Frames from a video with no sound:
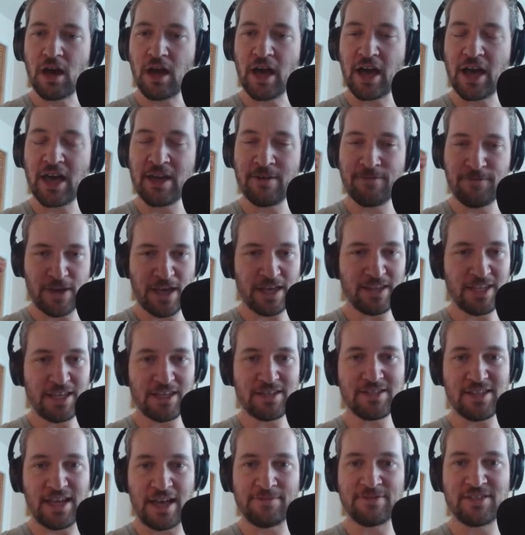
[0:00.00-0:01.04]
If that
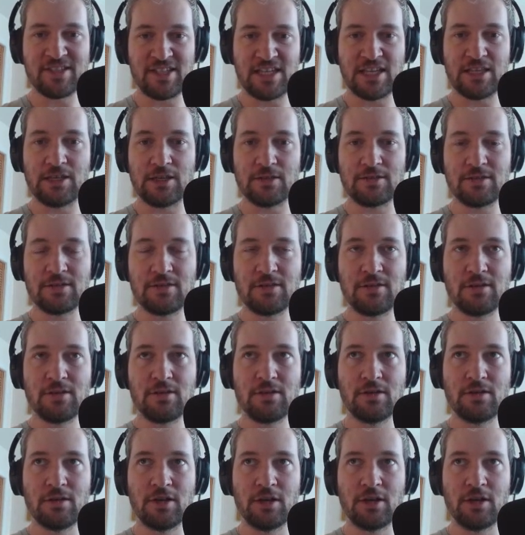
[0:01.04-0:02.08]
is, I've seen it.
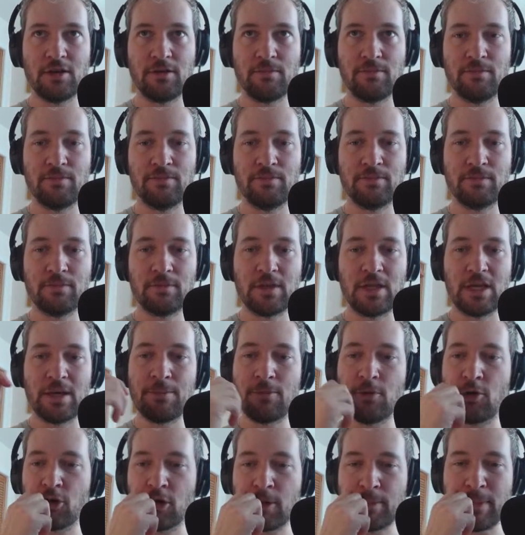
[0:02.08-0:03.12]

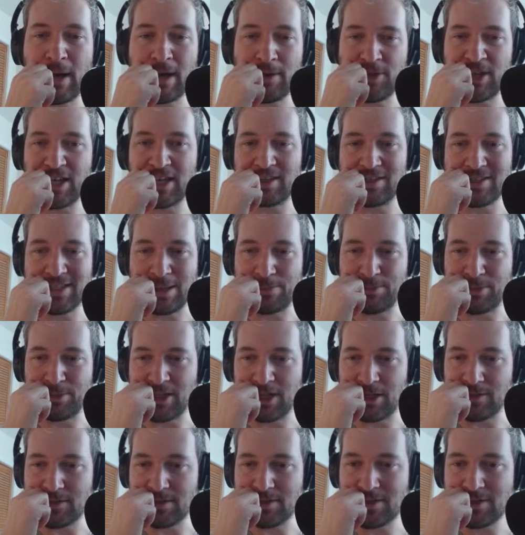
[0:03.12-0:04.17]
Or am I thinking of something
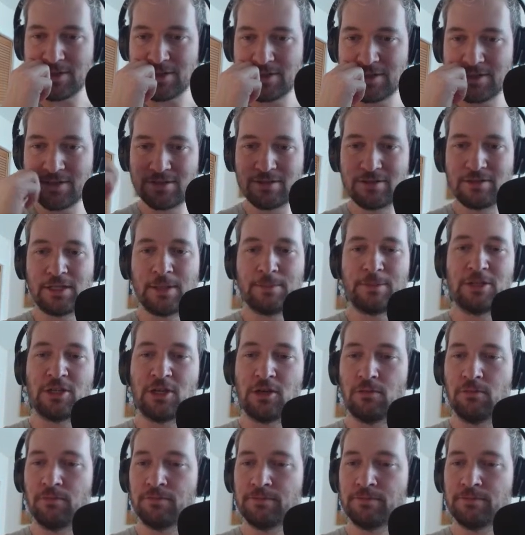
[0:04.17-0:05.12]
else? Let me know.